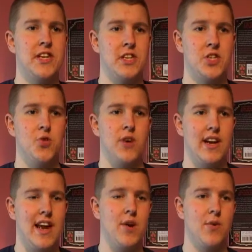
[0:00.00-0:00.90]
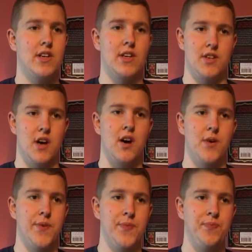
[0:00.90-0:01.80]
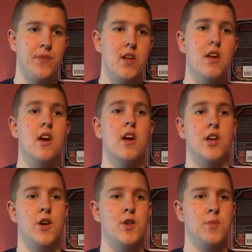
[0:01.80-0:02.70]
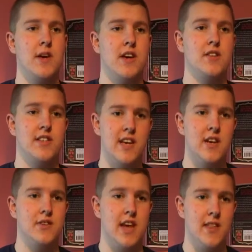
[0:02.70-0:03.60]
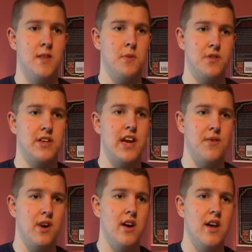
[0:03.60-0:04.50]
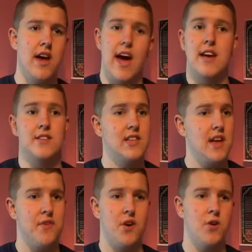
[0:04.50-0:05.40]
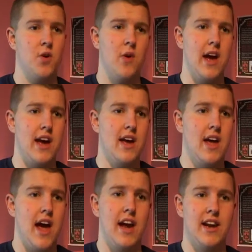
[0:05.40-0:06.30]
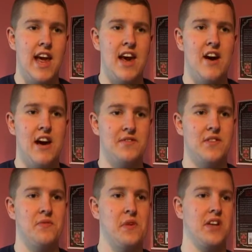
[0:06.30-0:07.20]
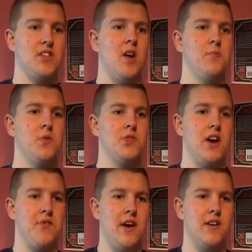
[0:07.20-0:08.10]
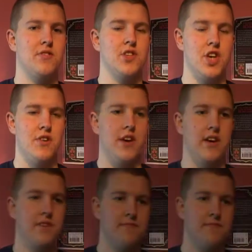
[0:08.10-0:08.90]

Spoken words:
destroying language as a whole." Newspeak continues in the modern era. It has never gone away, and here I have some examples I have found to show you.